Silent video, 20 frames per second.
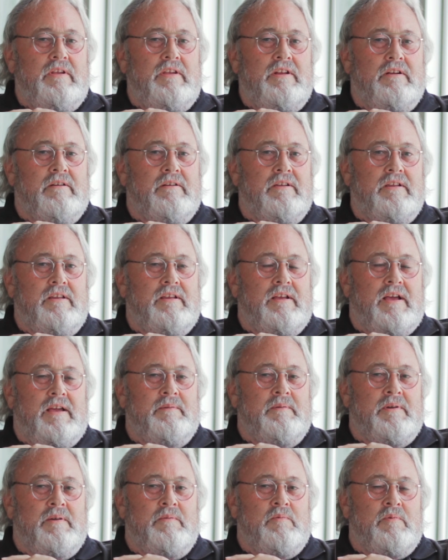You know, I,
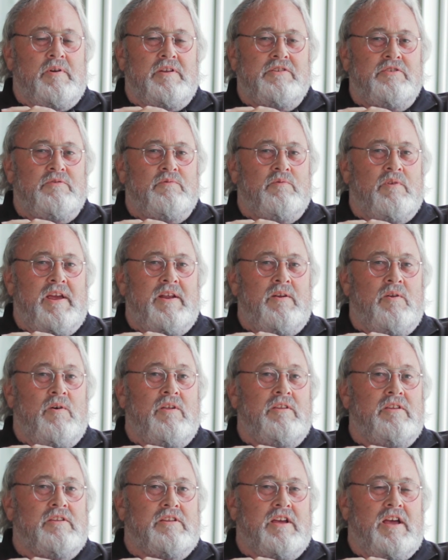I wasn't right
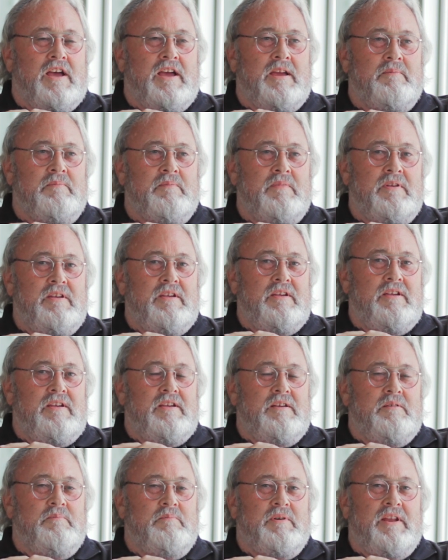all the time.
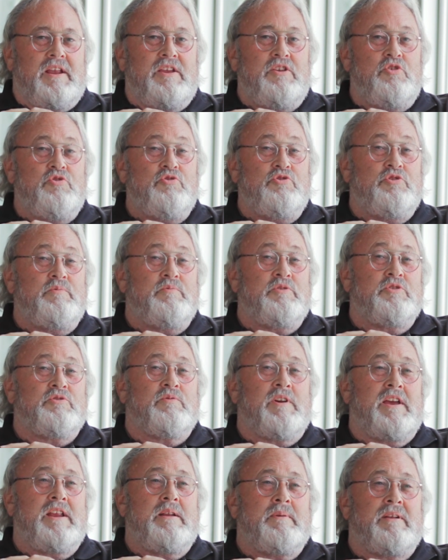But I usually was
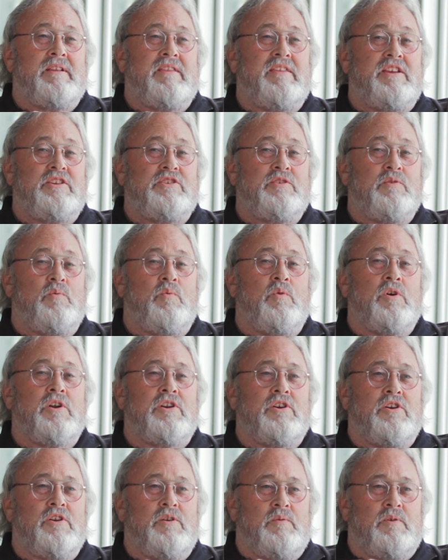right about things that
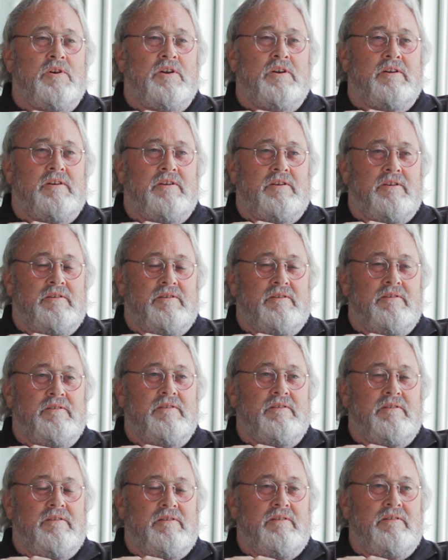weren't going to work.
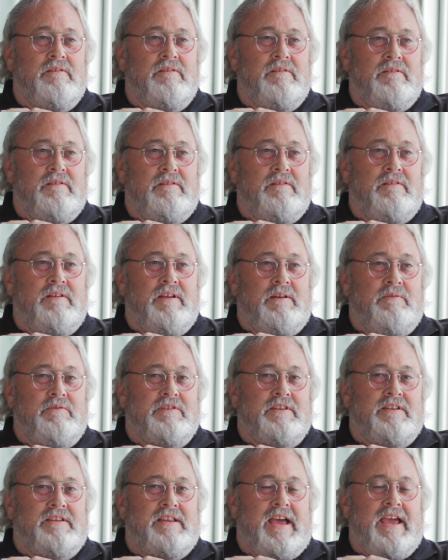I
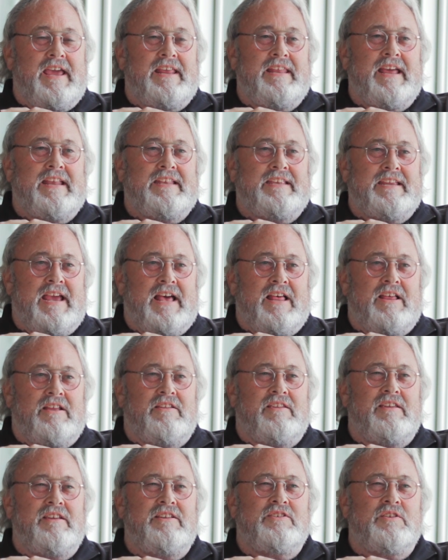was, I had that
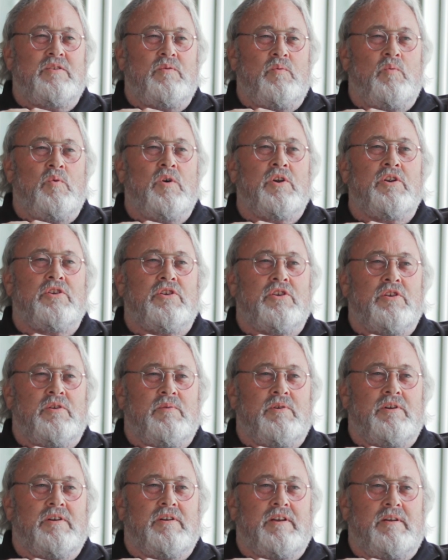talent, things that weren't going to
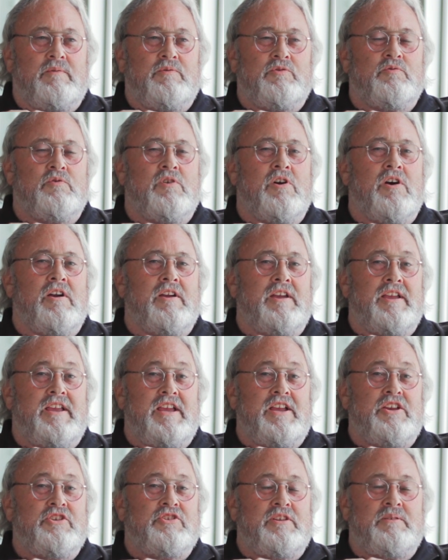work. I was wrong
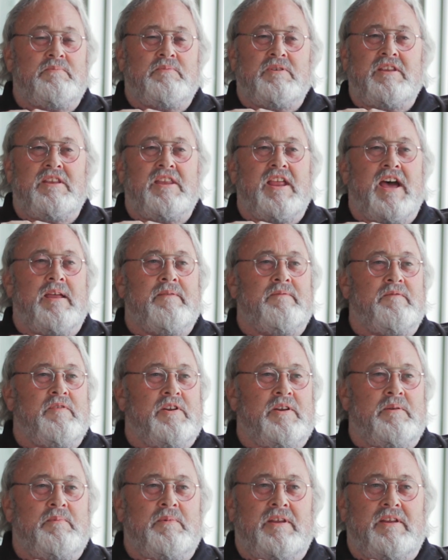occasionally, but not
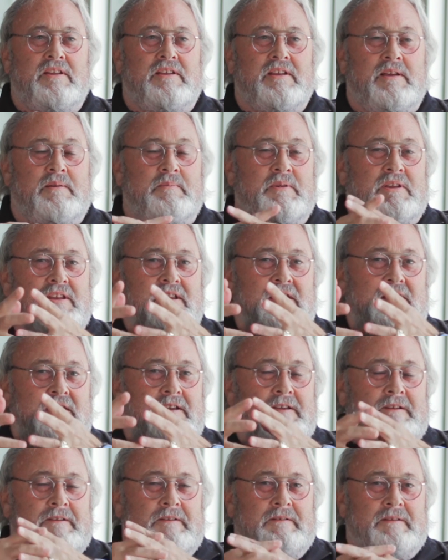very many times. I mean...
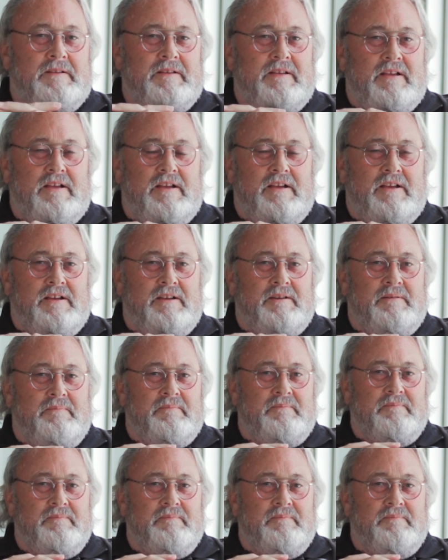Um,